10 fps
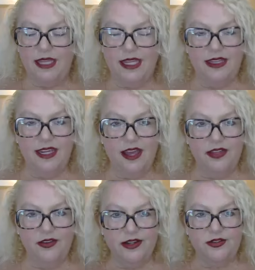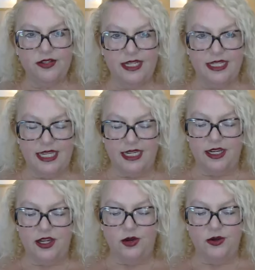and then the other interesting thing to
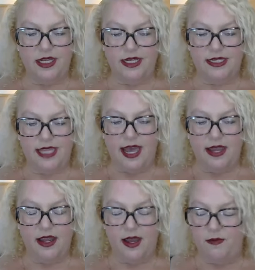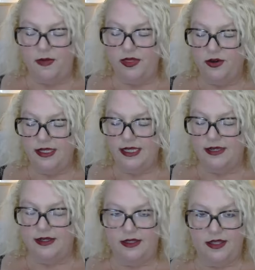note is that um, there is
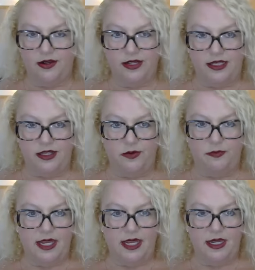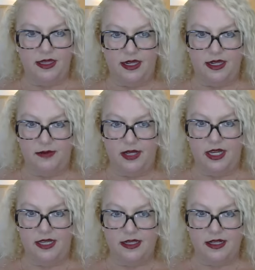a there is a little bit in the
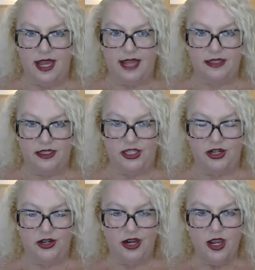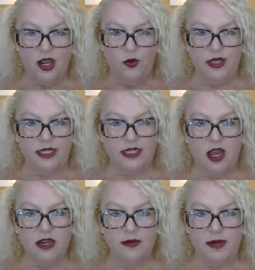NMLS class this year where they
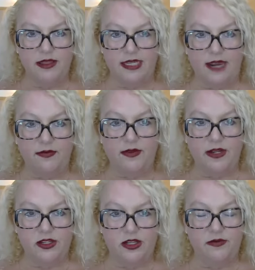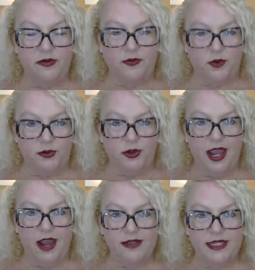talk about the definition of affordable
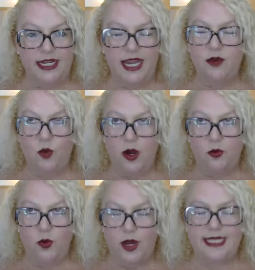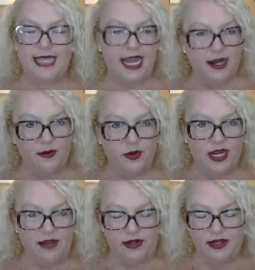housing. And what was that number,
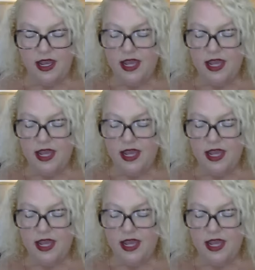Kevin?